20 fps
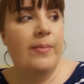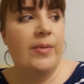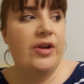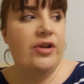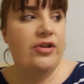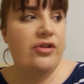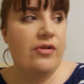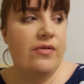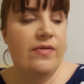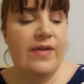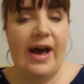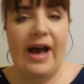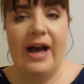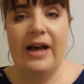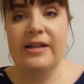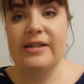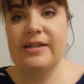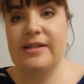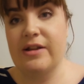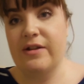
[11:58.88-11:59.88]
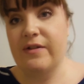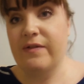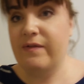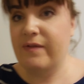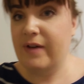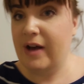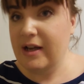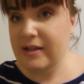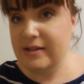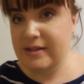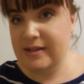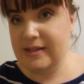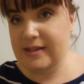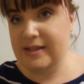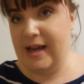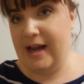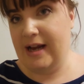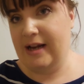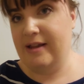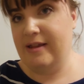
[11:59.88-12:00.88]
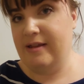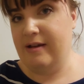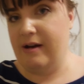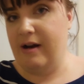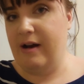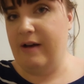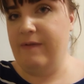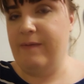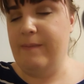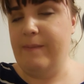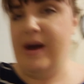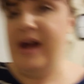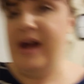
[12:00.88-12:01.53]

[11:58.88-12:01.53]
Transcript: I'm gonna do that. So the first snack that I've